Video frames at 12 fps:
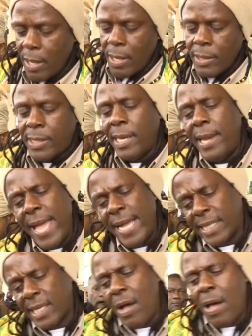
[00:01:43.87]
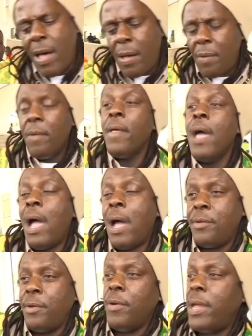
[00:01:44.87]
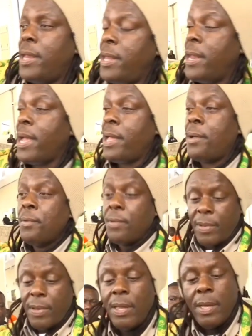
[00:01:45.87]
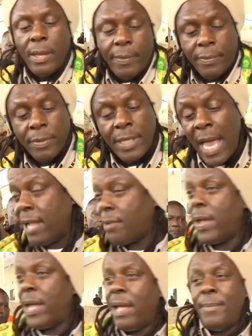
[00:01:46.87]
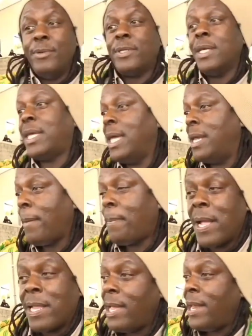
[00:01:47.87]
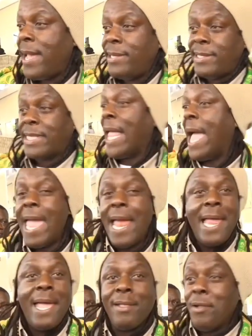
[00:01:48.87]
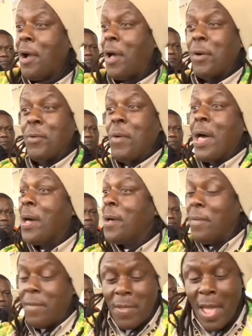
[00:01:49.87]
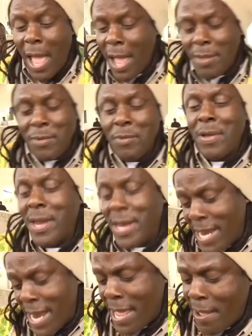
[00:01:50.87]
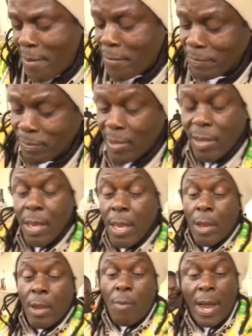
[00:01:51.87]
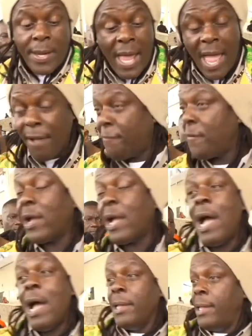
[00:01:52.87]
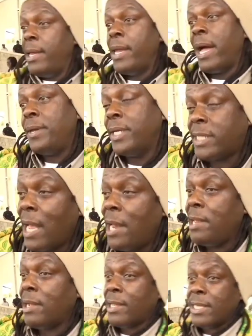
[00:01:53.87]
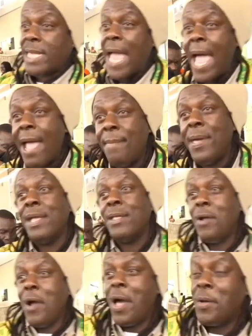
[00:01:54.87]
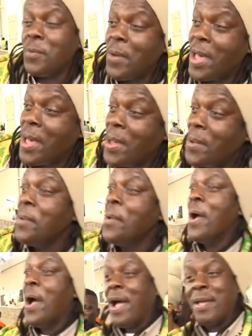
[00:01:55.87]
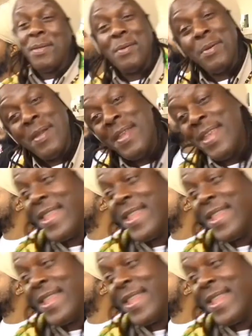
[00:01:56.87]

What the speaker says: So let's go. Are you ready now to chant reggae music in a pattern and style and go? Well, are you ready now? Right now, Africa, in this a little time and go. Well, are you ready